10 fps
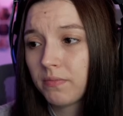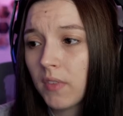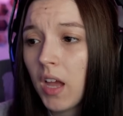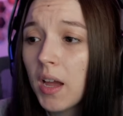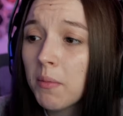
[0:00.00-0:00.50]

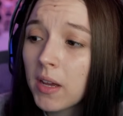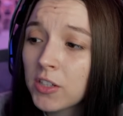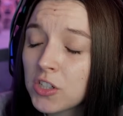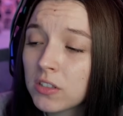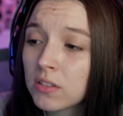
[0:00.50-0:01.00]
I'm
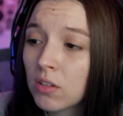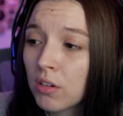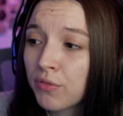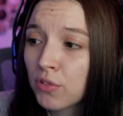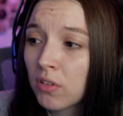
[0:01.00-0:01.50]
actually
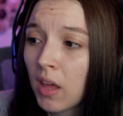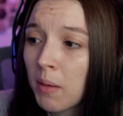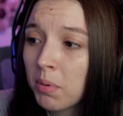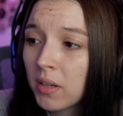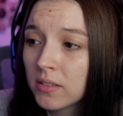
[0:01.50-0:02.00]
sorry for
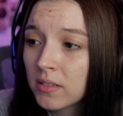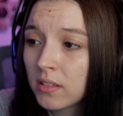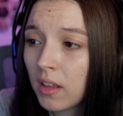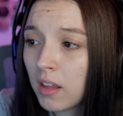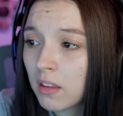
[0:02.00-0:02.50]
Kaplan's
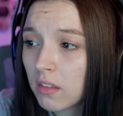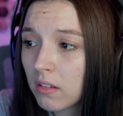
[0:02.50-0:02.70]
death.